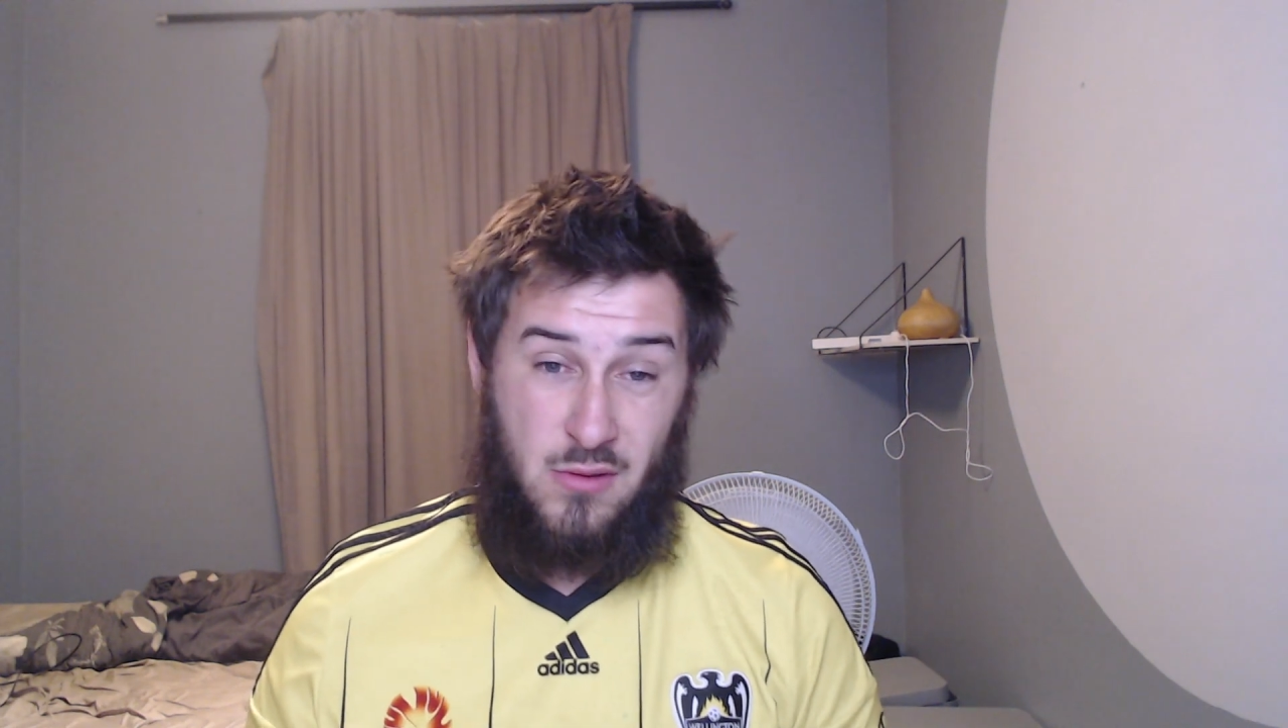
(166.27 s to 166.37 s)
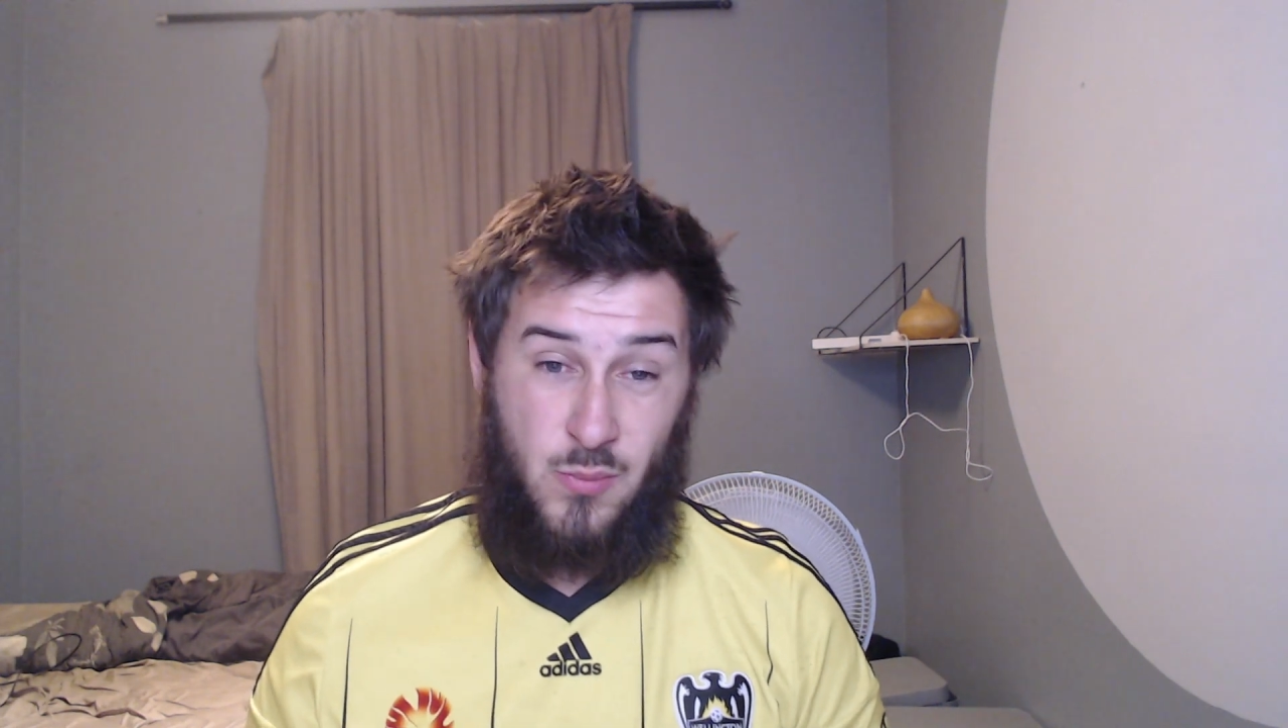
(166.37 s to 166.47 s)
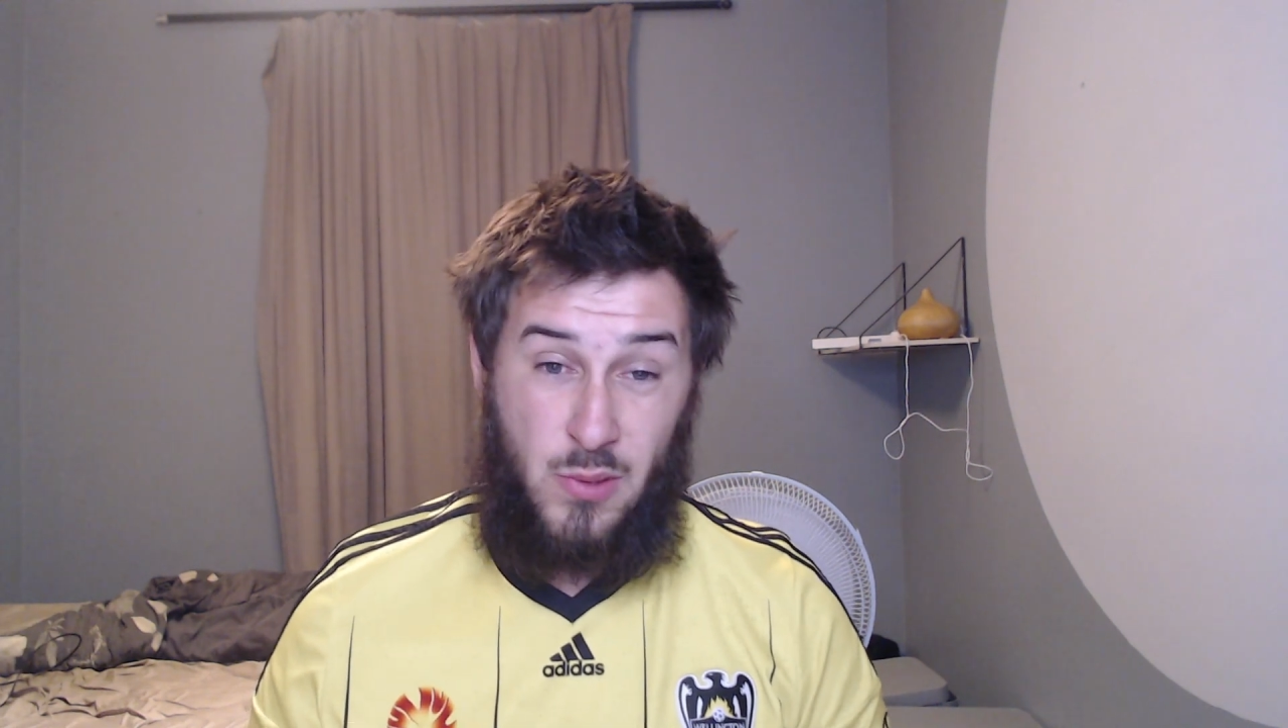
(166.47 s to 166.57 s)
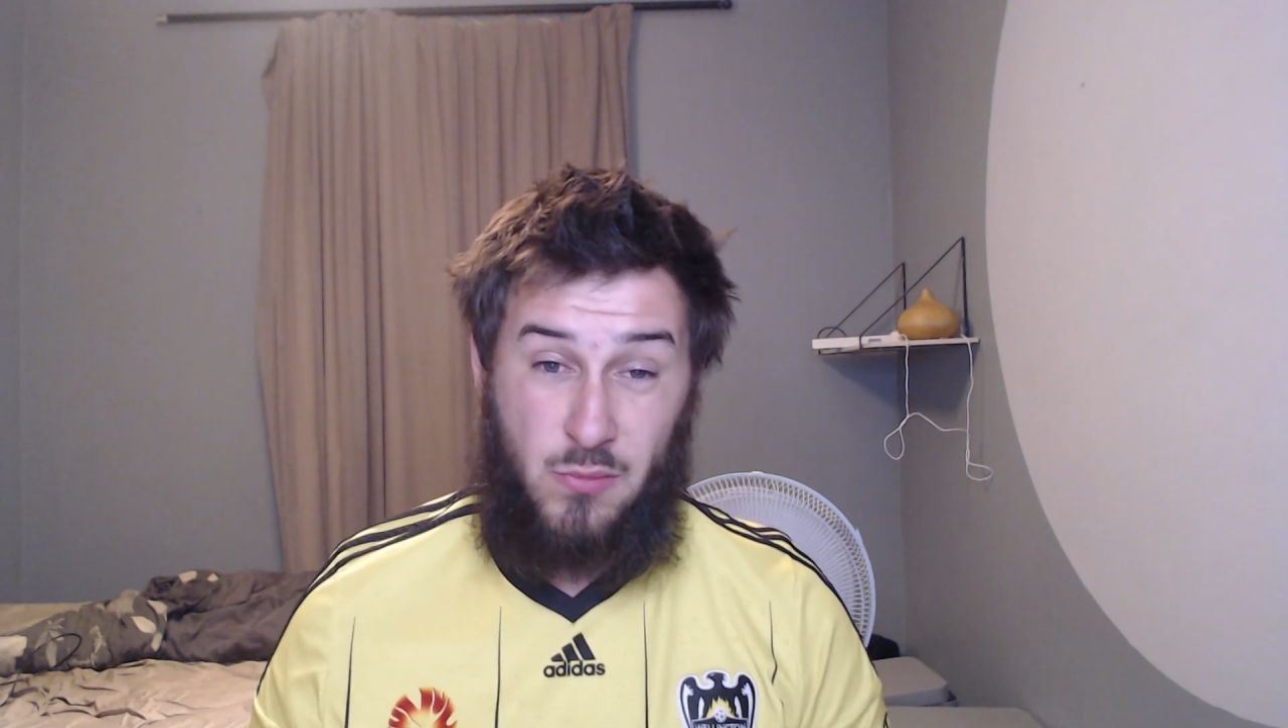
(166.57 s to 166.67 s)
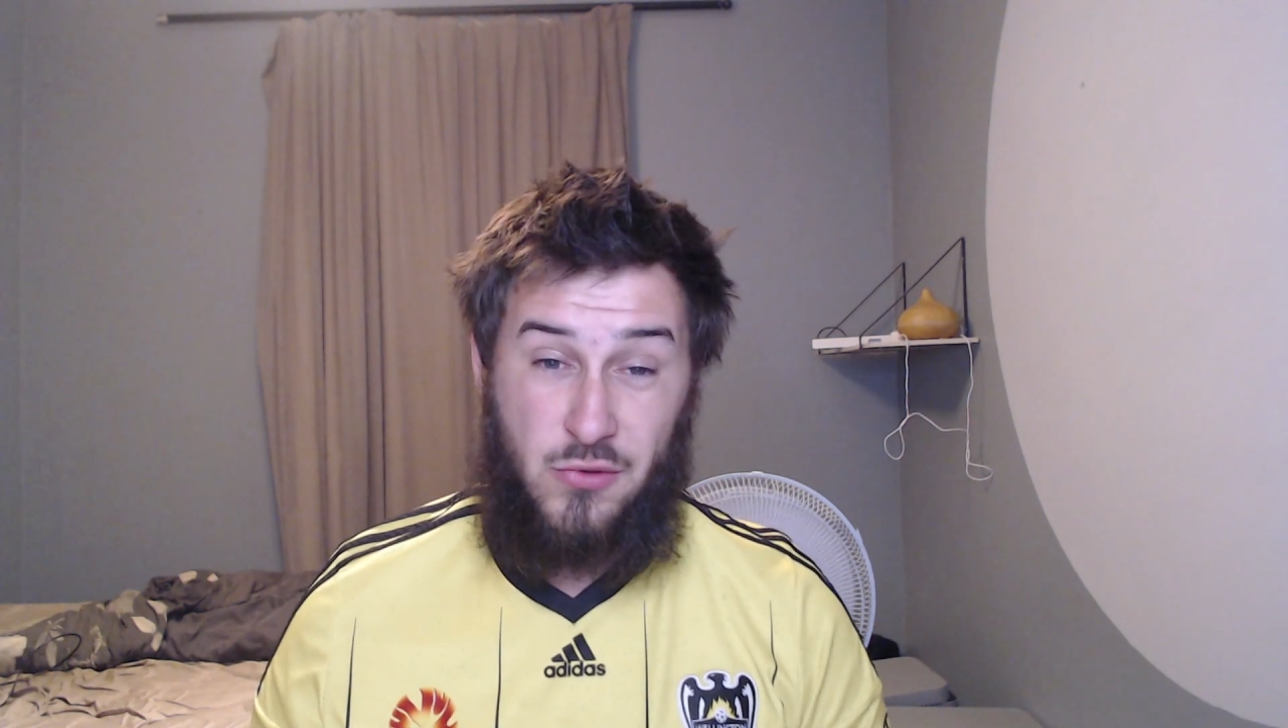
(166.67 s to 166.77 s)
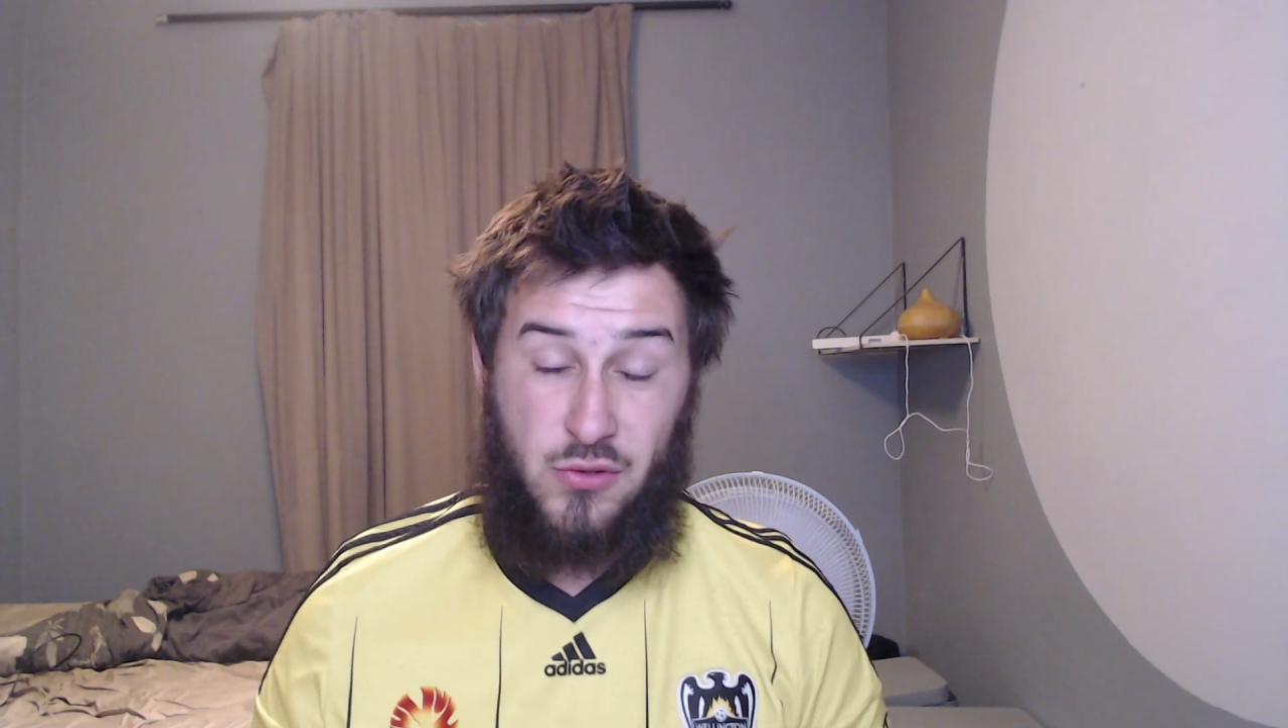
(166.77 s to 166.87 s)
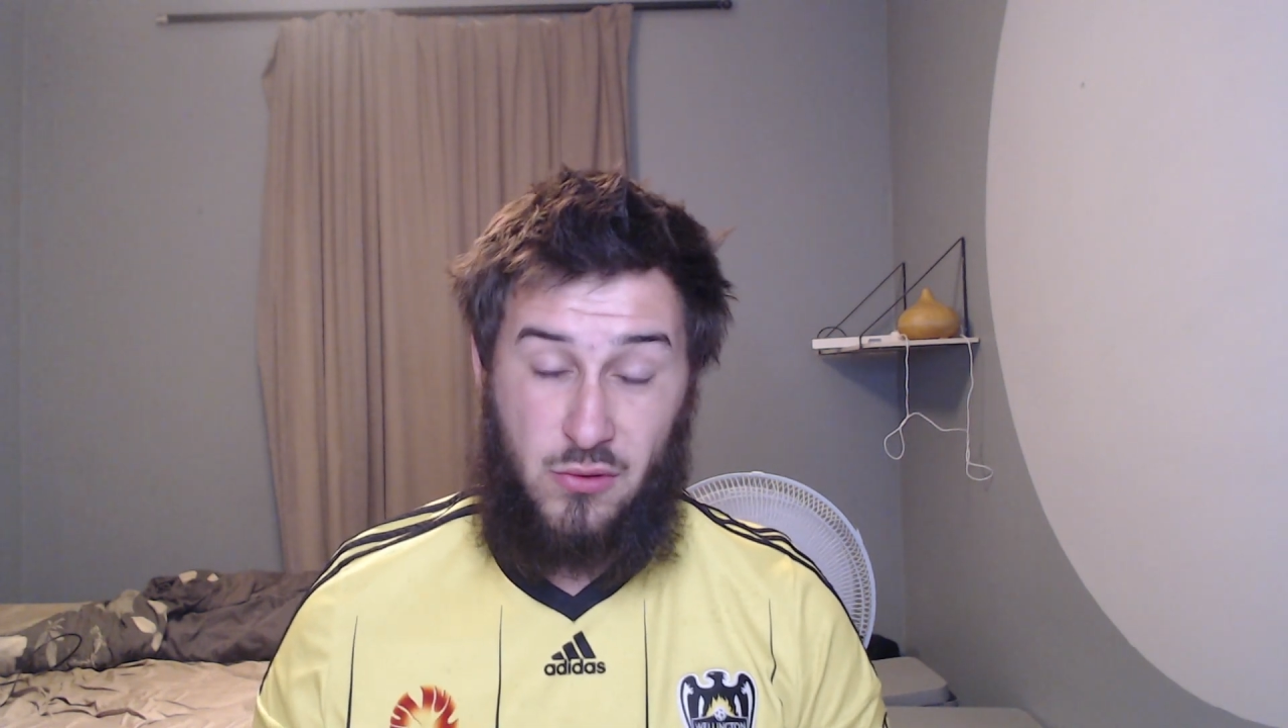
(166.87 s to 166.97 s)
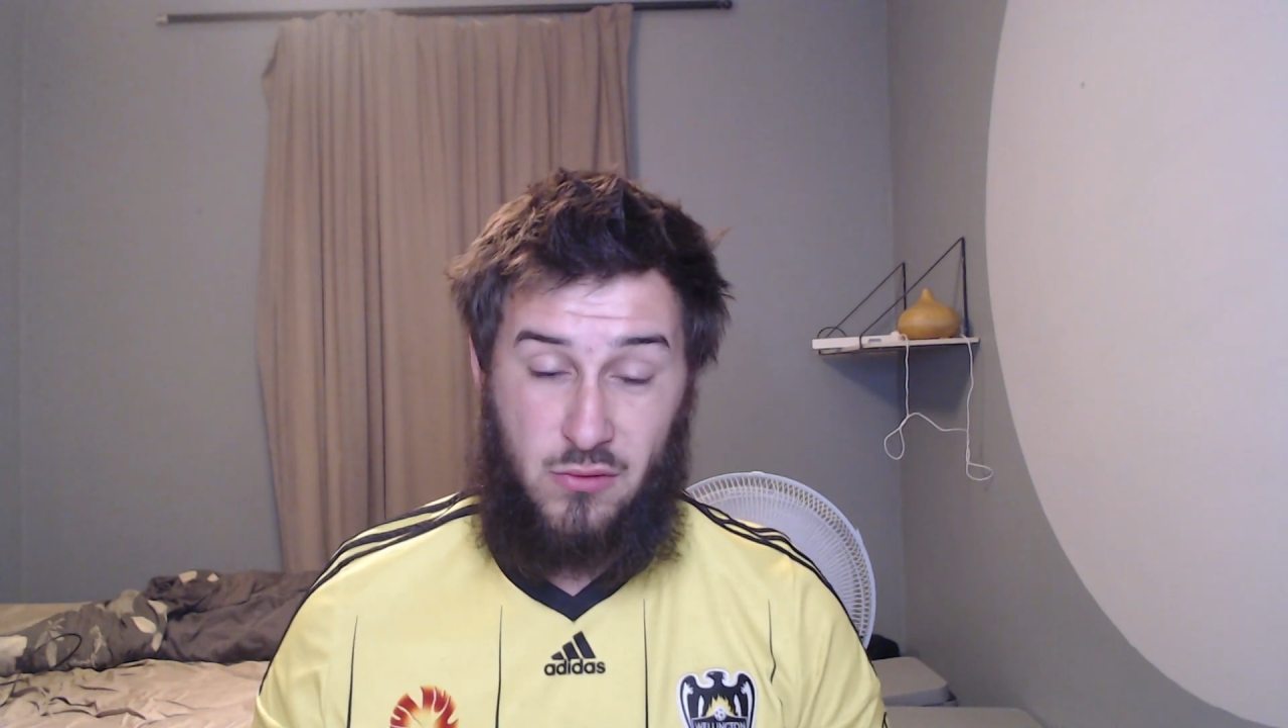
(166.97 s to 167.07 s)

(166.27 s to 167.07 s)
People can shoot